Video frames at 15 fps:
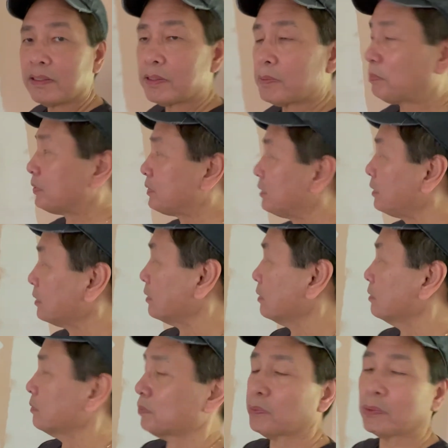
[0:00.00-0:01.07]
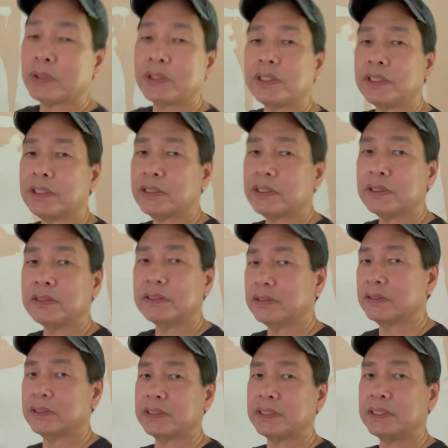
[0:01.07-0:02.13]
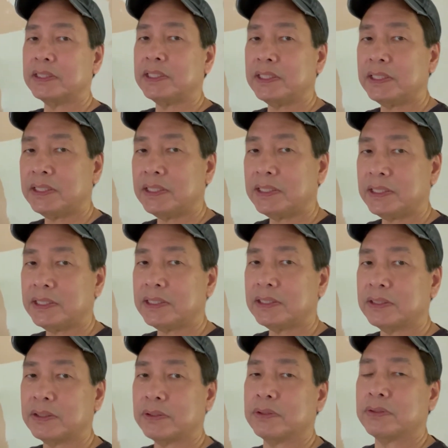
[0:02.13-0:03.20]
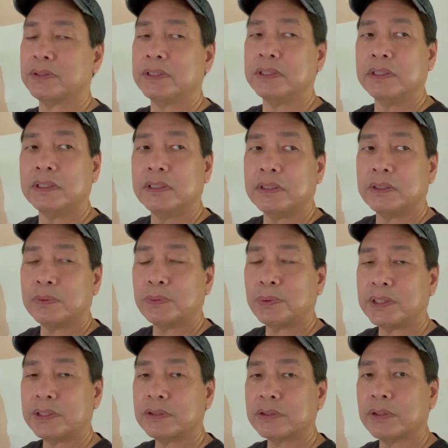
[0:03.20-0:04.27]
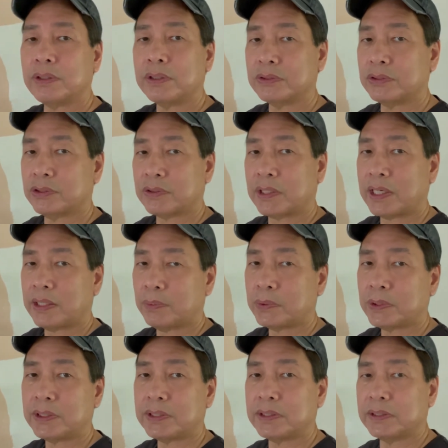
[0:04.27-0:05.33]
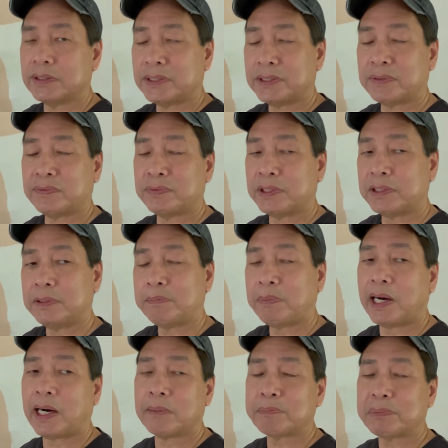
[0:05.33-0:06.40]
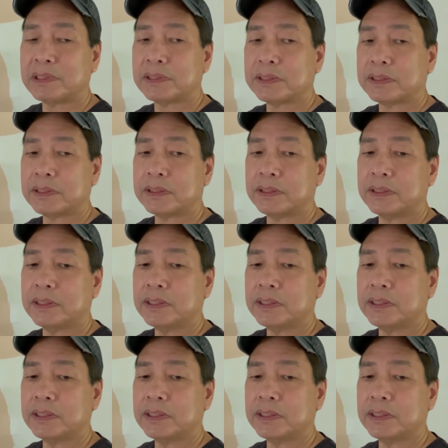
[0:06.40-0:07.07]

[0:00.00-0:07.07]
particular wall is what is called drywall. It's very popular,